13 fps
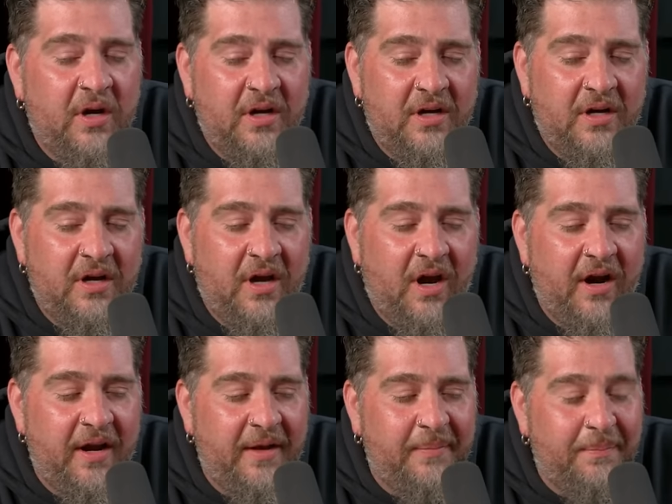All
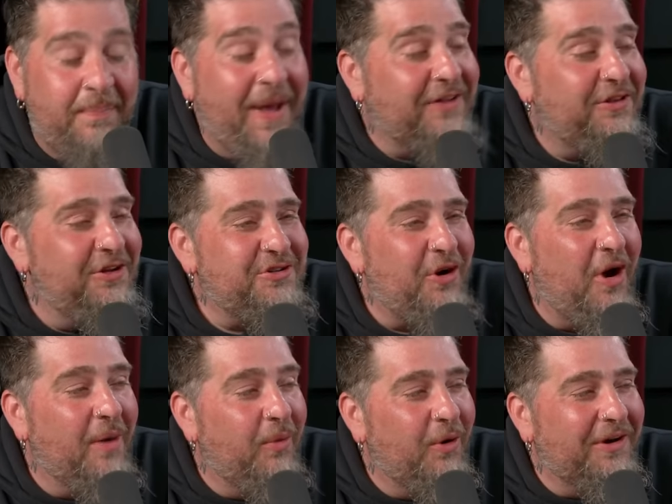right. Shit. Back to the
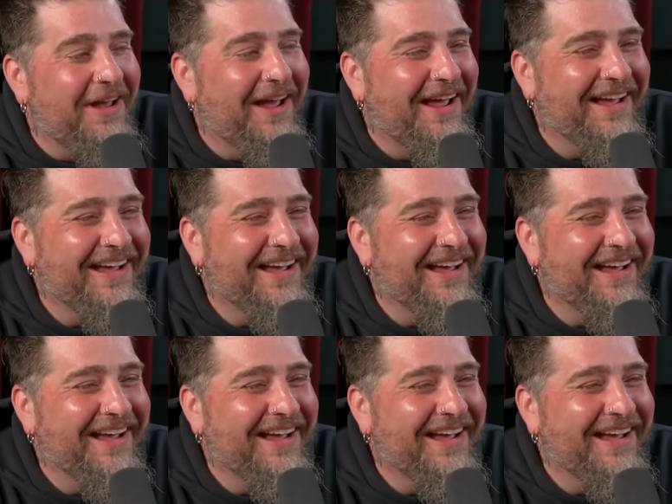drawing board, gang.